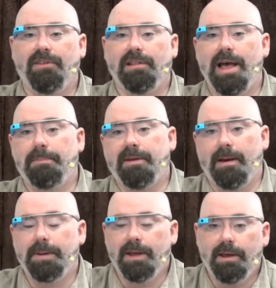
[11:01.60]
the
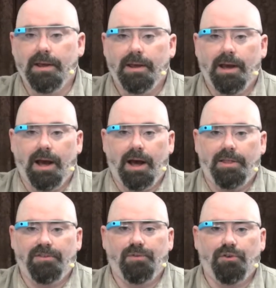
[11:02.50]
laptop,
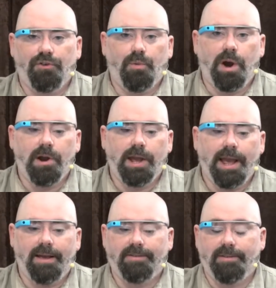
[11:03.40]
this version of
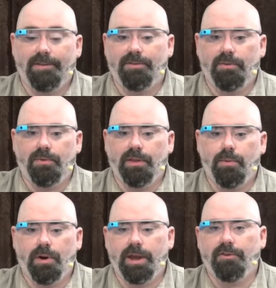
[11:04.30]
Wirecast isn't really
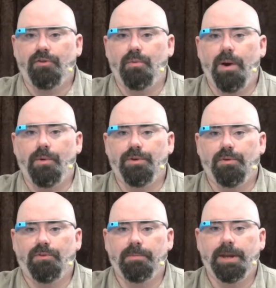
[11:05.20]
working too well with
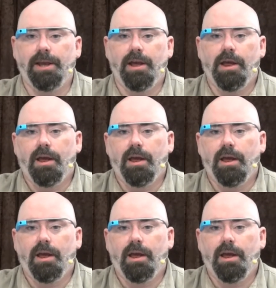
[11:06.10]
Yosemite.